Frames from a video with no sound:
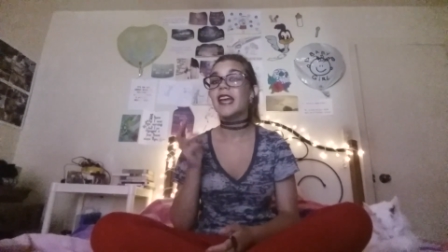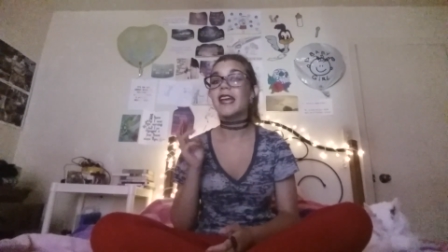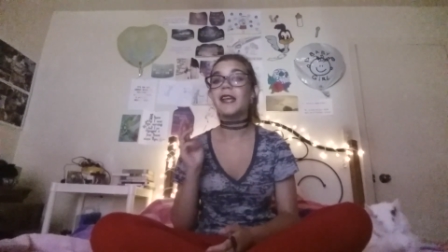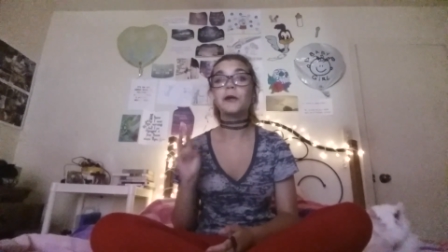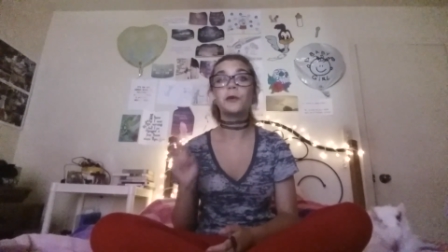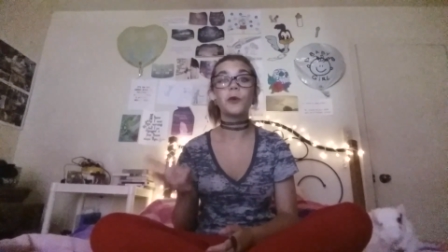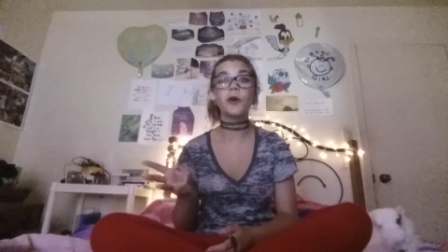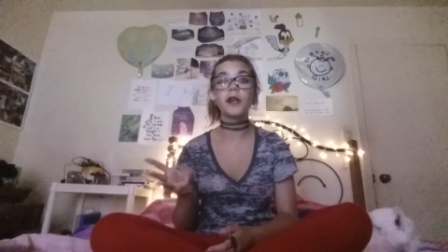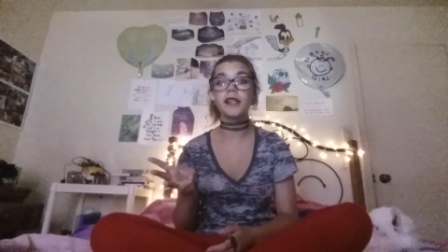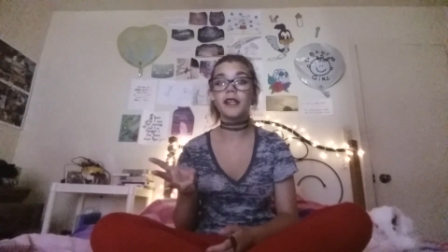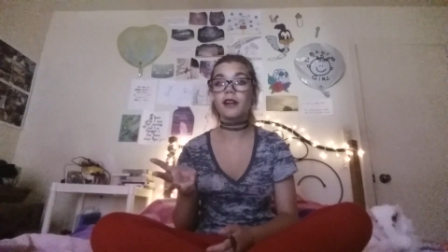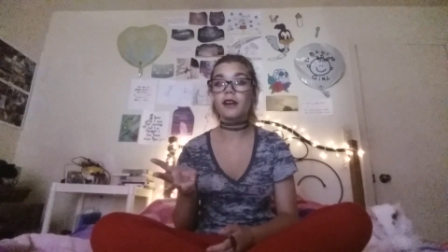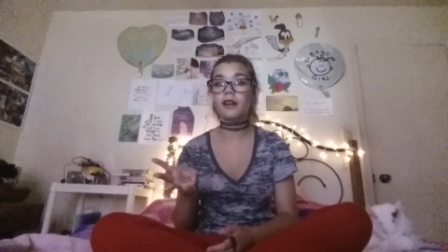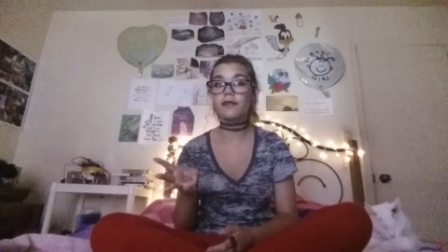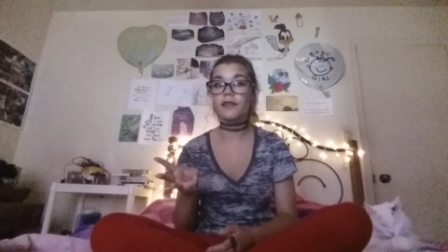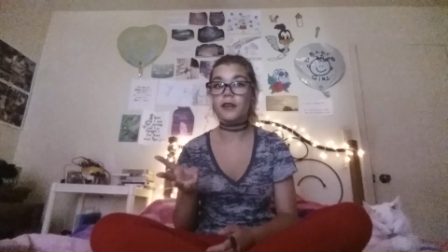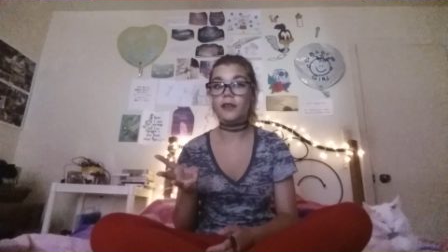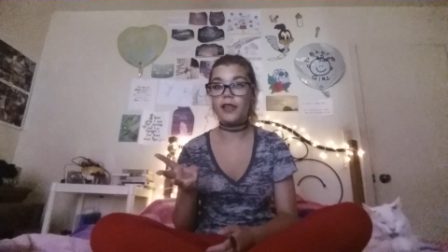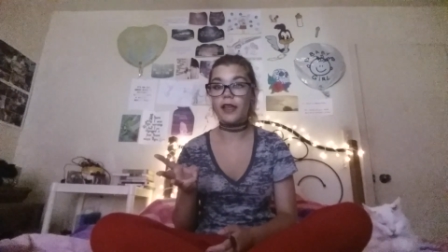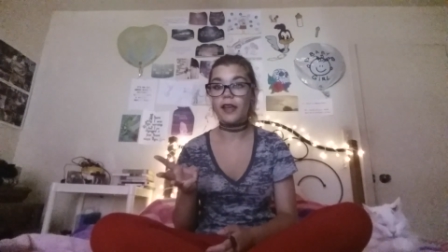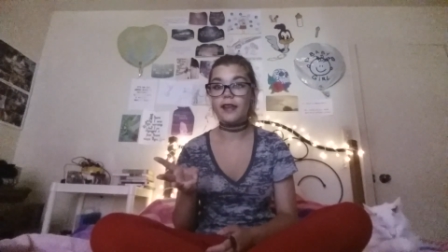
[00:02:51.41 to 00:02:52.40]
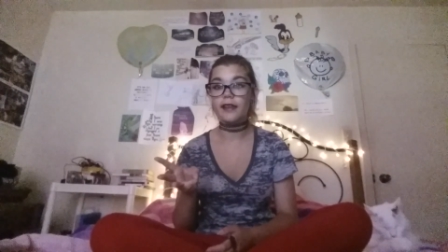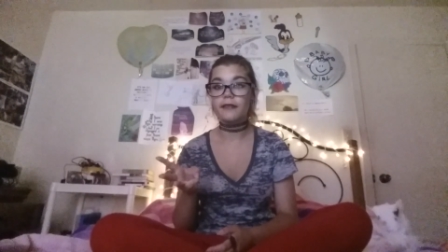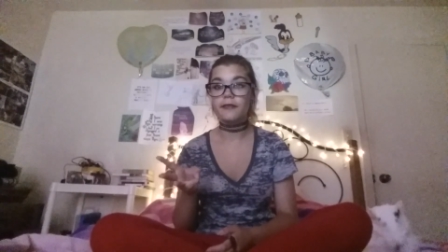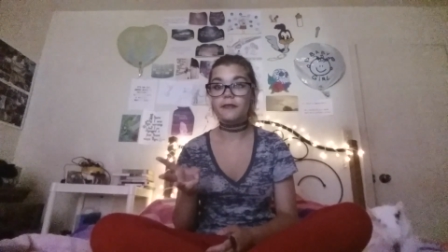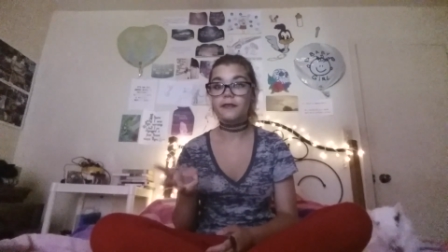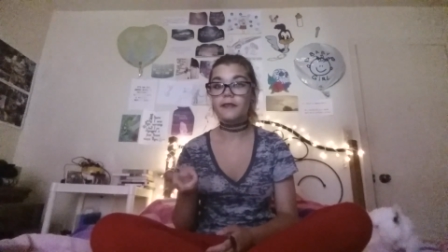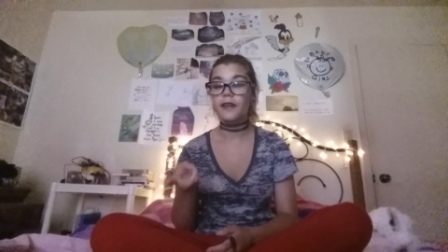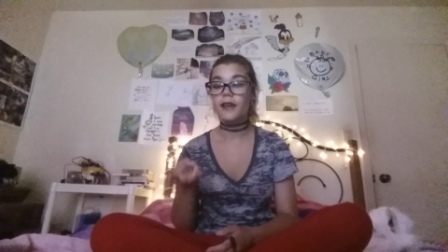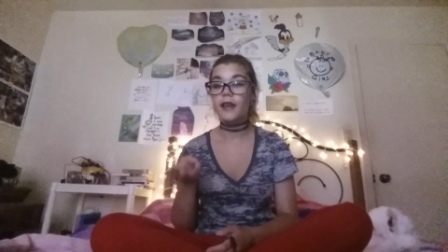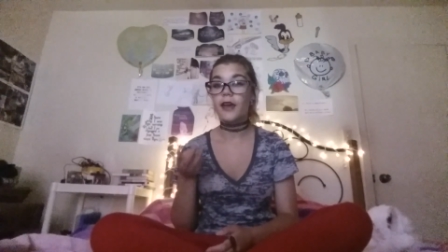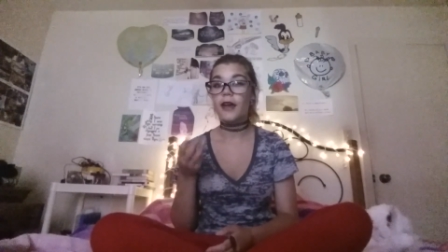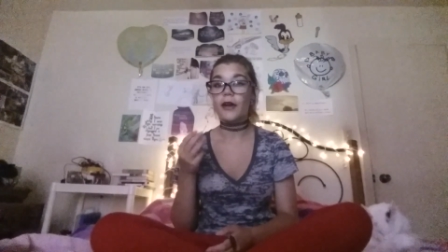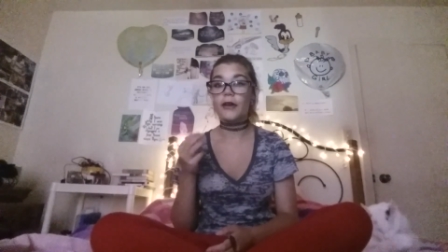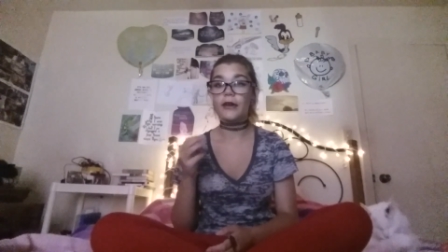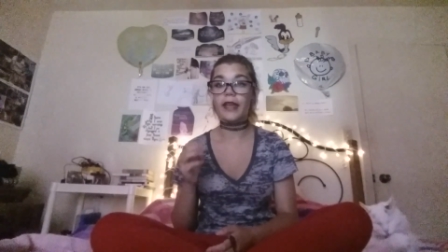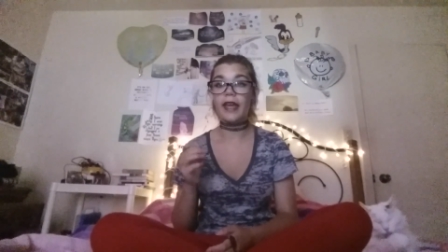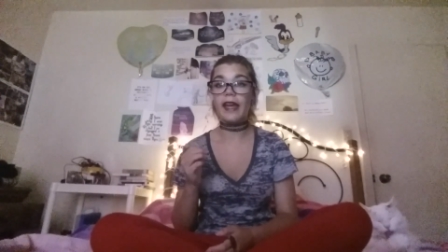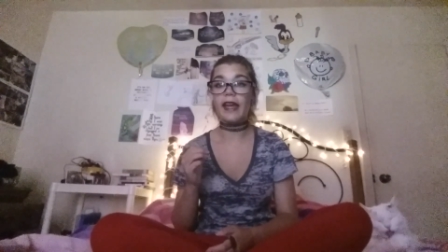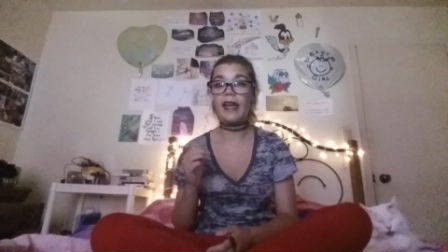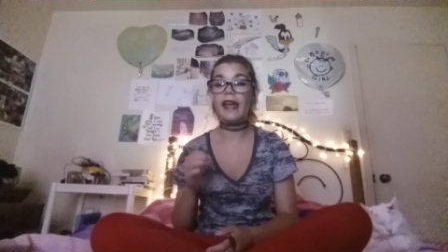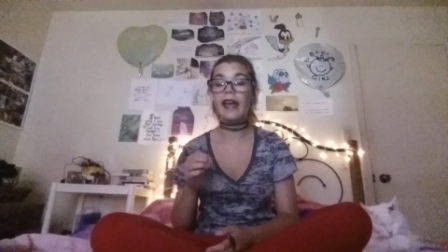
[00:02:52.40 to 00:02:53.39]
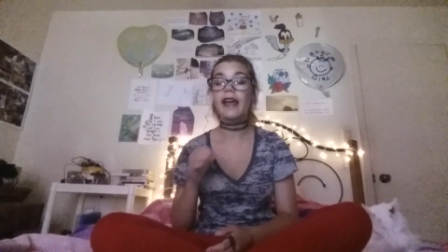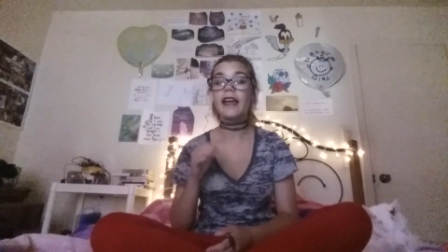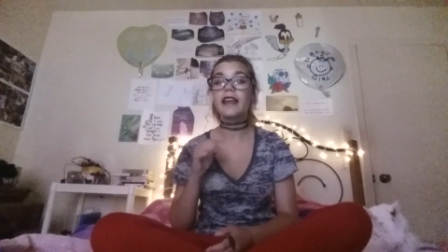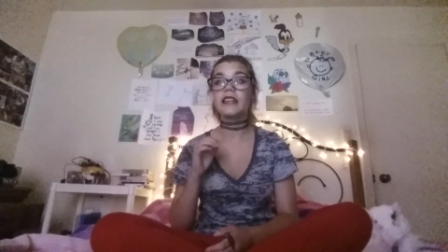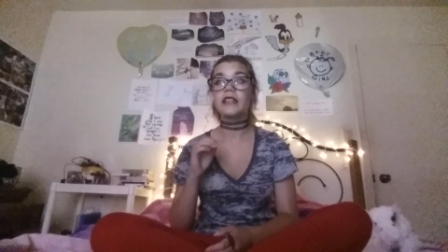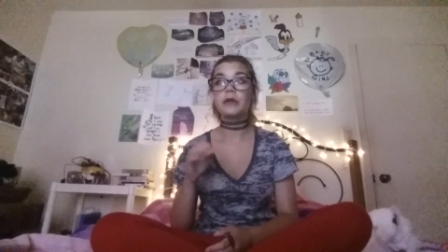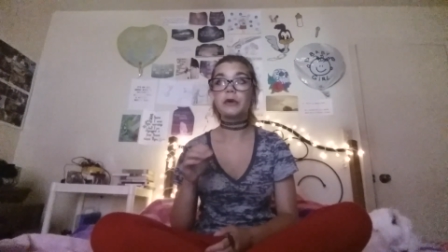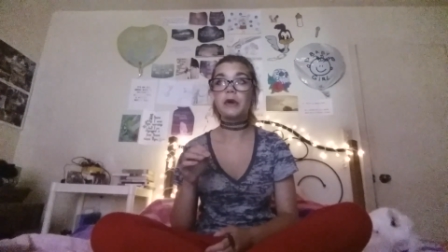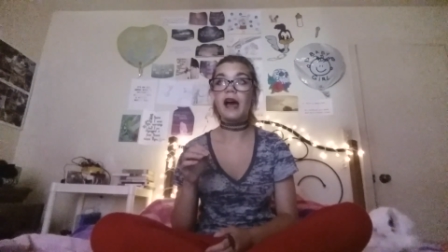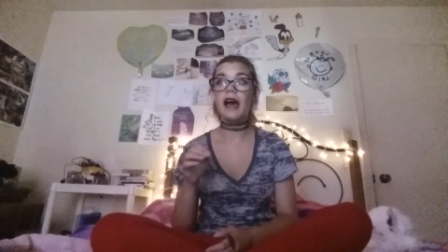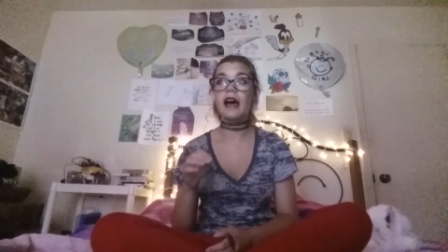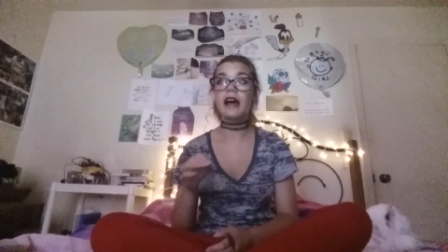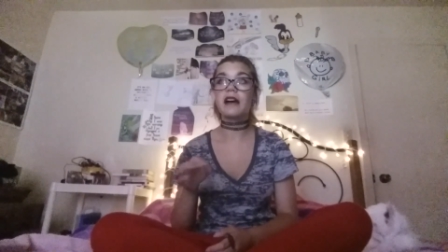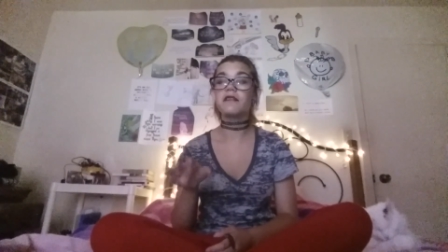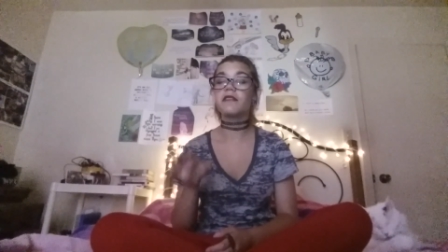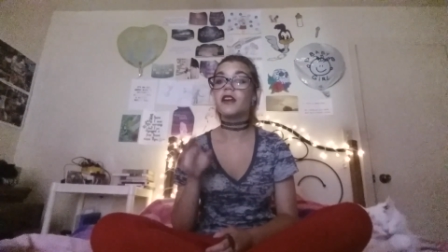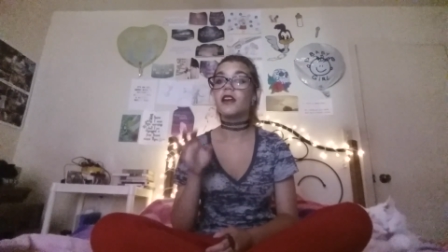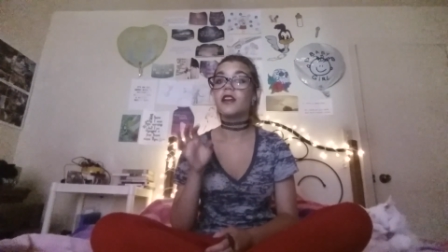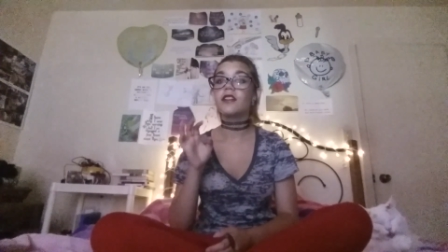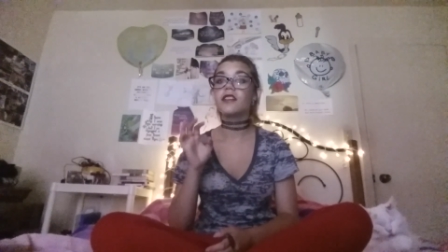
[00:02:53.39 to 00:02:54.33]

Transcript: in one year of your life. Okay? You have